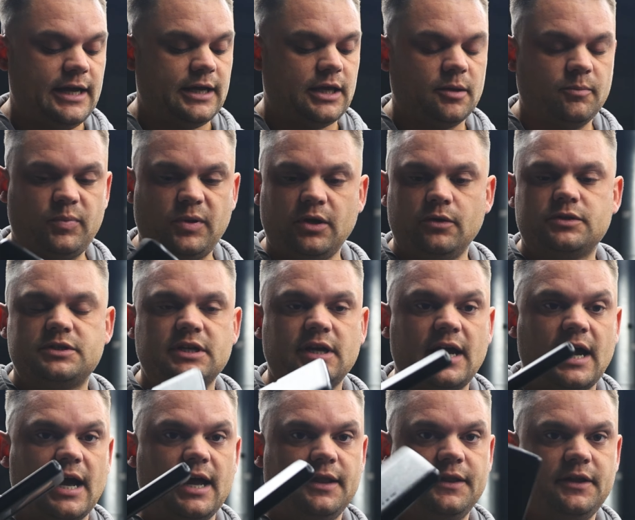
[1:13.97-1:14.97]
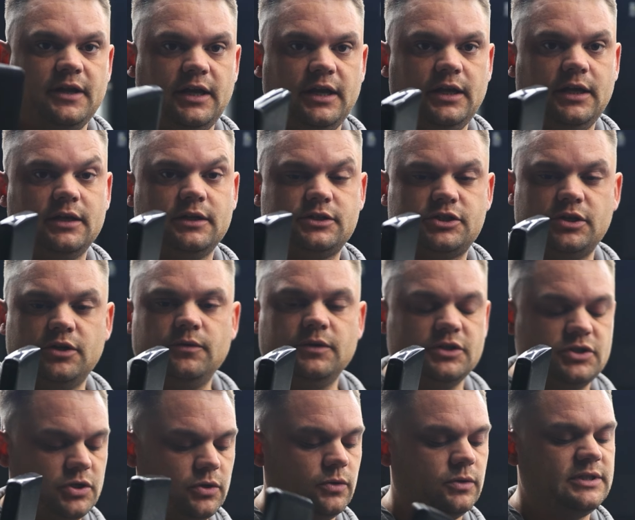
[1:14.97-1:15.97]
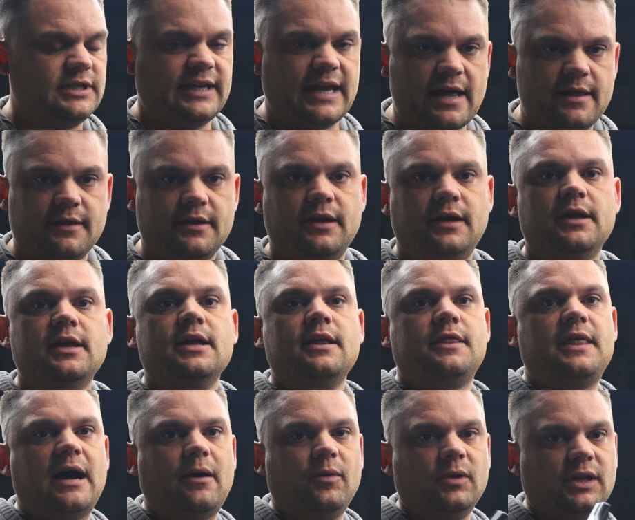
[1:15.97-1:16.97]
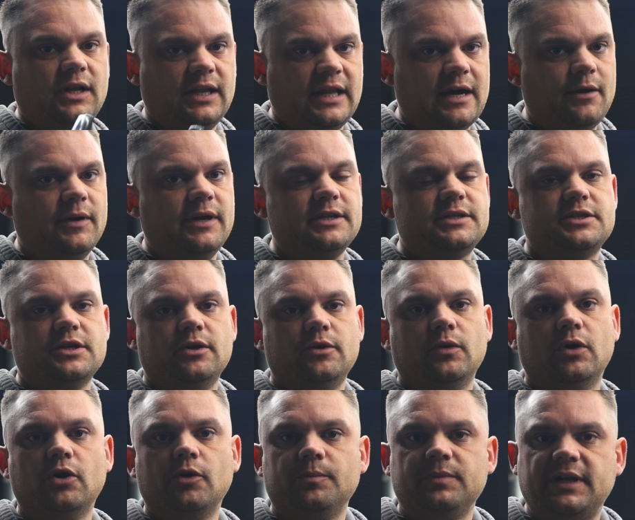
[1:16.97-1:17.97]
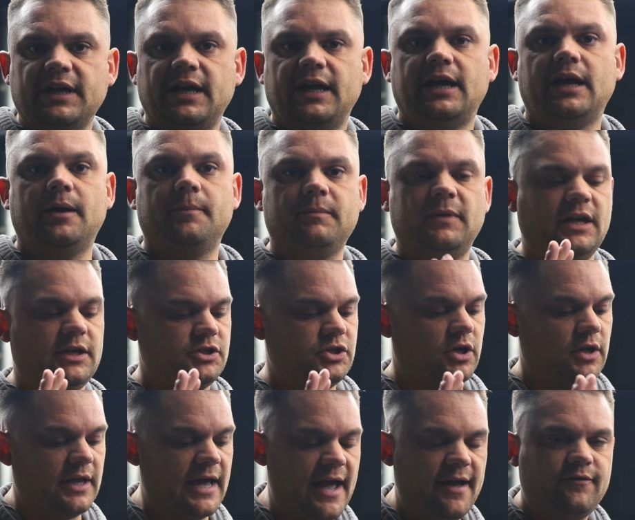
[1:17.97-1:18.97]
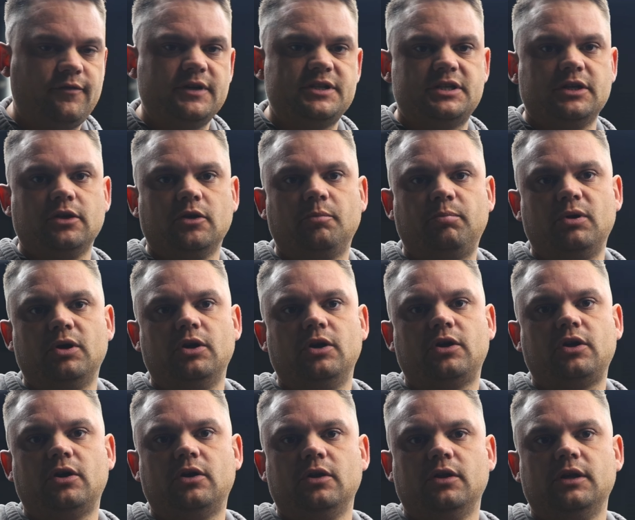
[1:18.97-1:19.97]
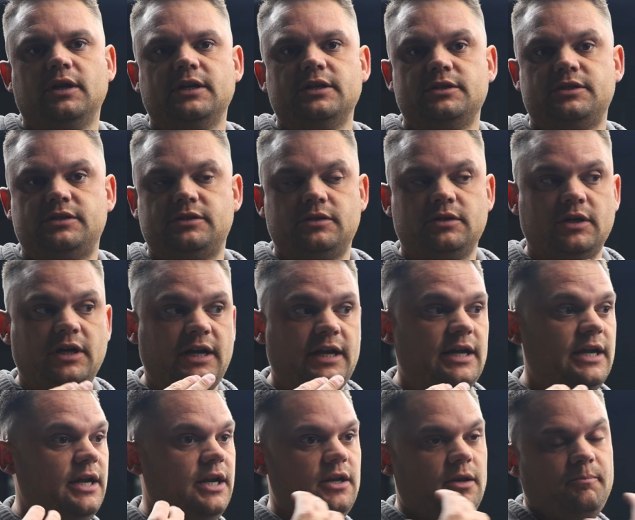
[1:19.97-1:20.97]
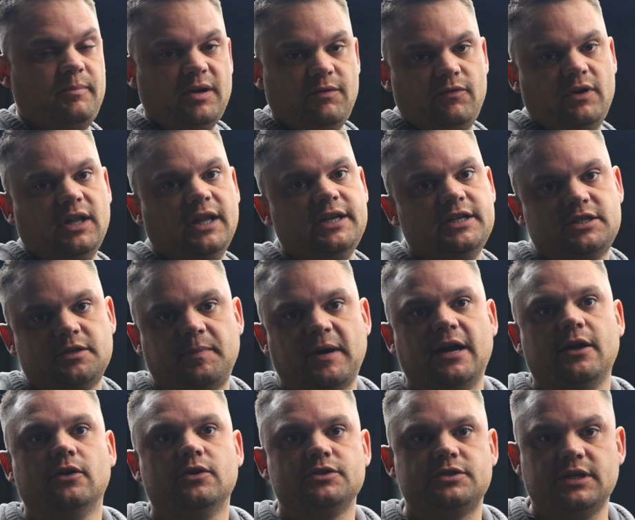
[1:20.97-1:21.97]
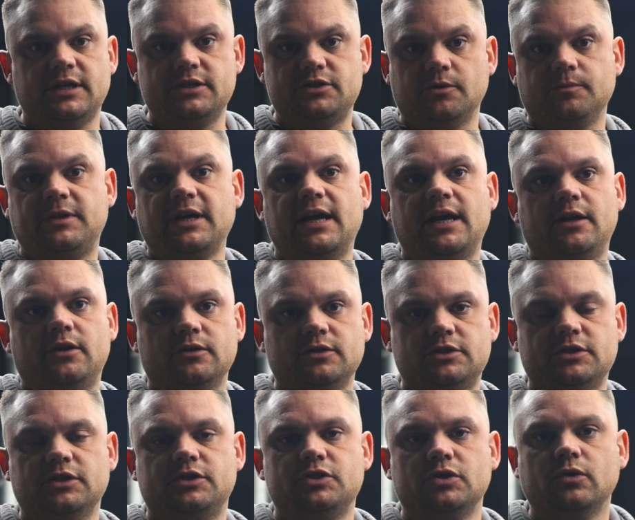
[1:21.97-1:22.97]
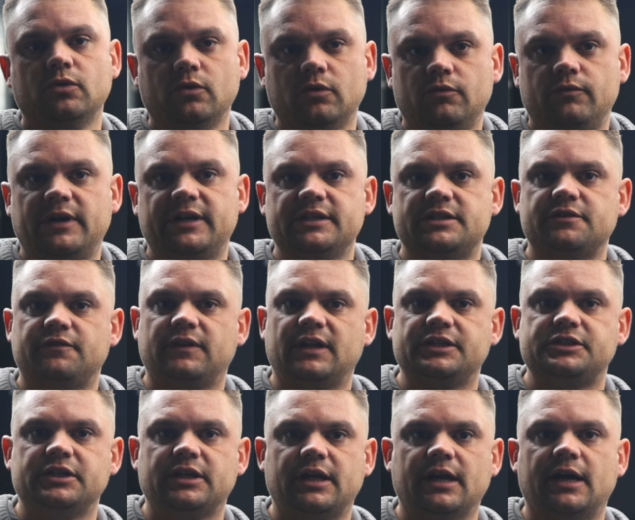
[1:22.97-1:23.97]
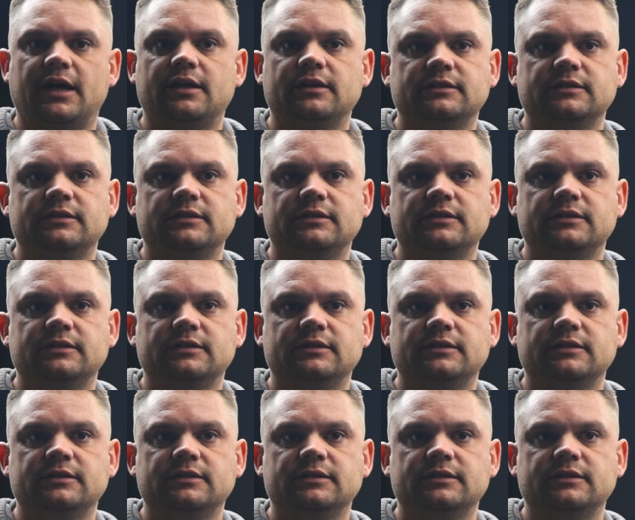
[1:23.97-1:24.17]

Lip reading: computer and the tuning tool together. That will allow it to update and make sure that every single protocol that has been released by us is updated onto the tool, ready to flash your car.